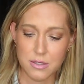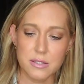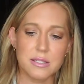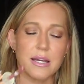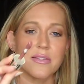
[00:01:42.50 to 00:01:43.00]

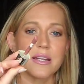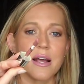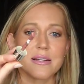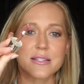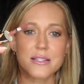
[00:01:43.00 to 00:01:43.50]
it's got the
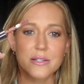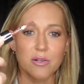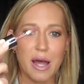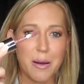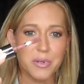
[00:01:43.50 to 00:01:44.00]
nice
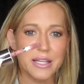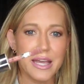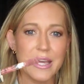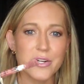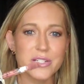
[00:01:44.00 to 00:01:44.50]
little
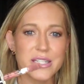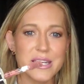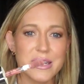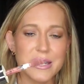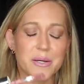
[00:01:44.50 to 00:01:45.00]
applicator
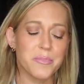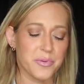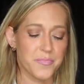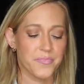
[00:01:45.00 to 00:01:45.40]
tip.